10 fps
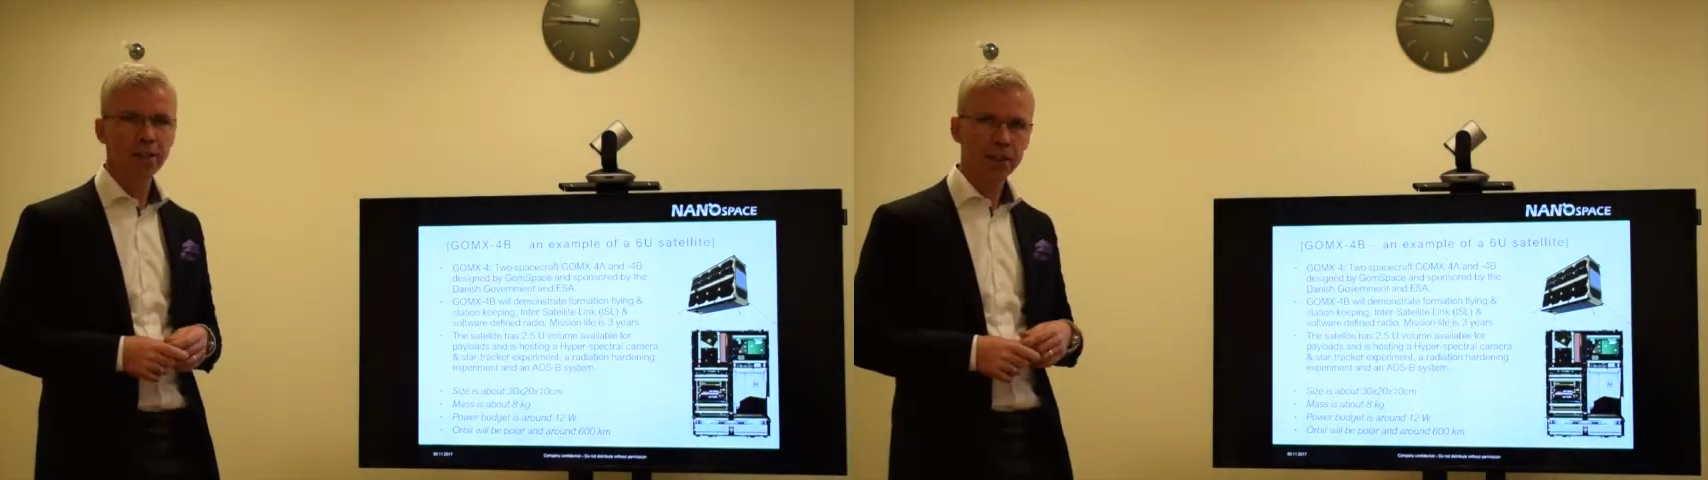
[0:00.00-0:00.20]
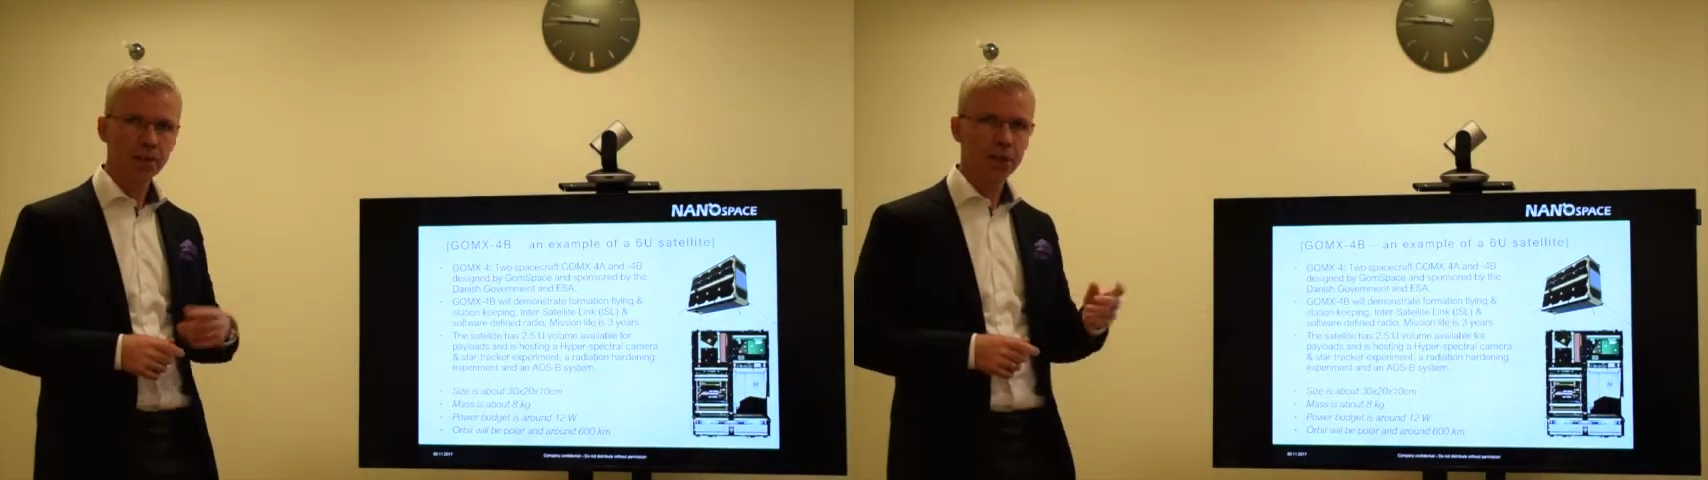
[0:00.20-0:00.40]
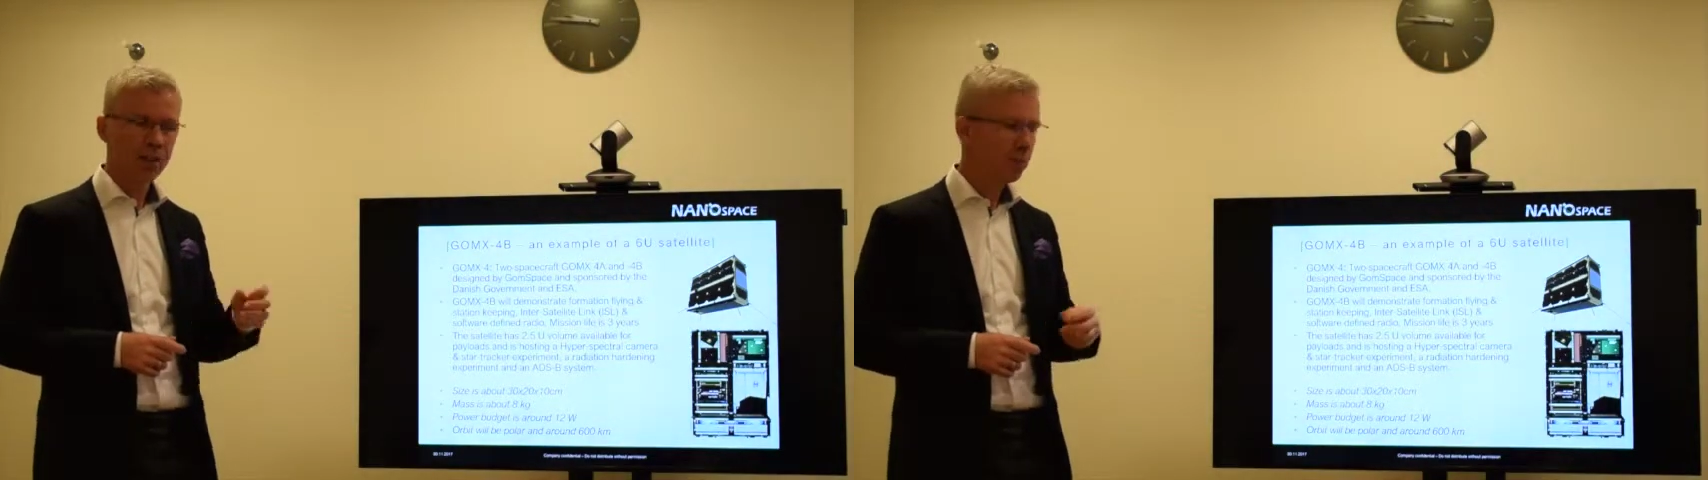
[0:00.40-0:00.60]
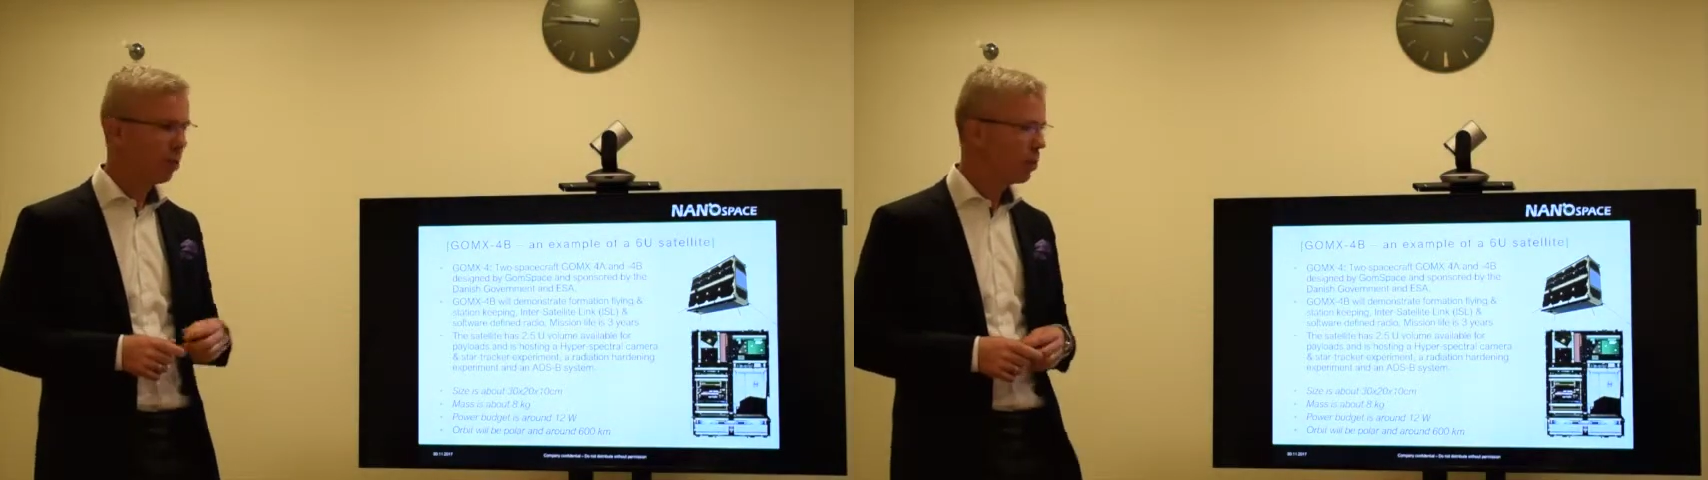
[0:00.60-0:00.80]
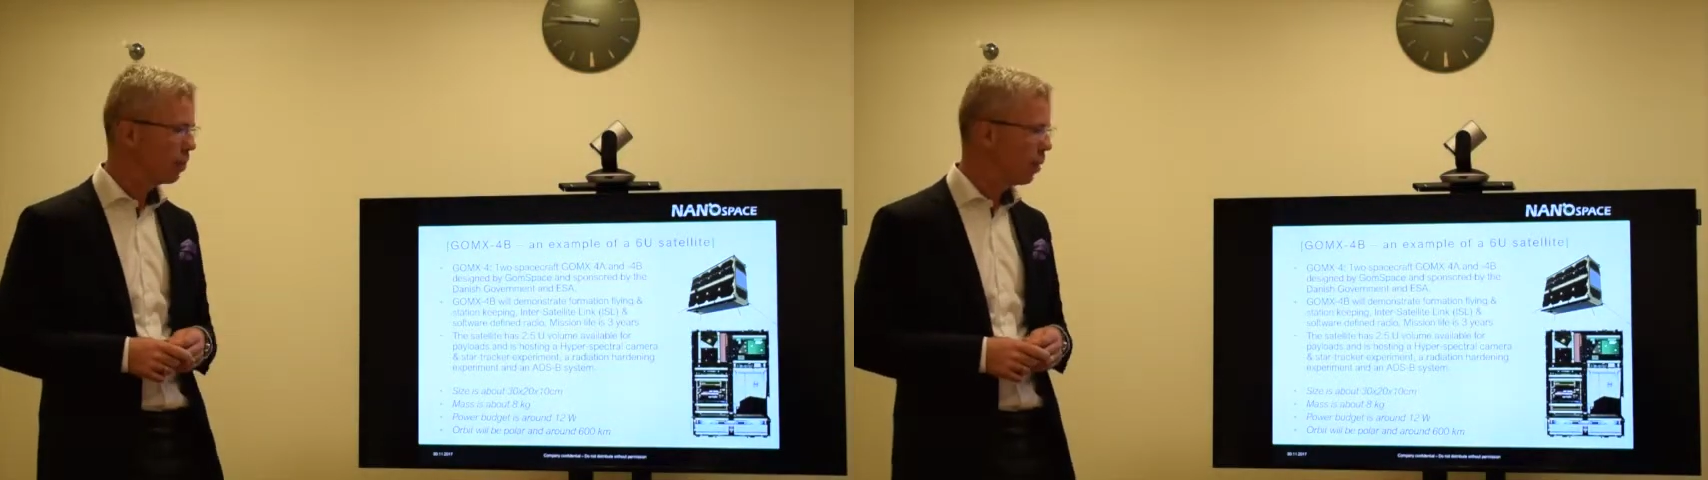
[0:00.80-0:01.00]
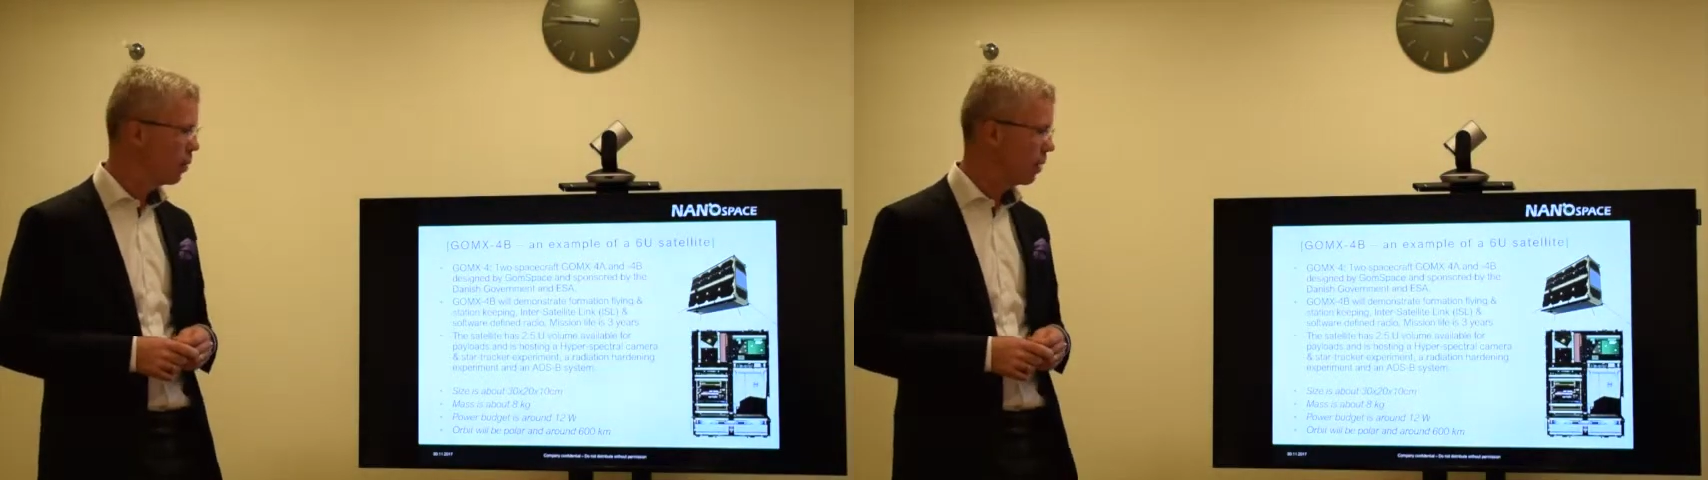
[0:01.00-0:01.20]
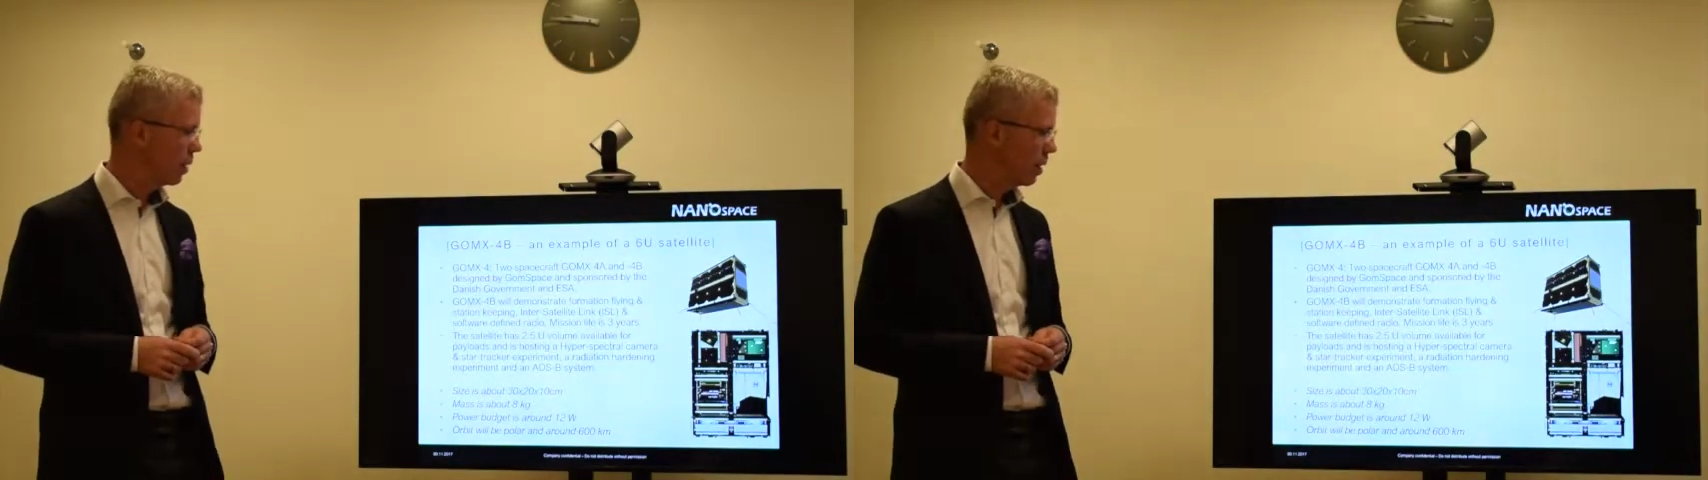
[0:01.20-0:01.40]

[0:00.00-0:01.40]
it was postponed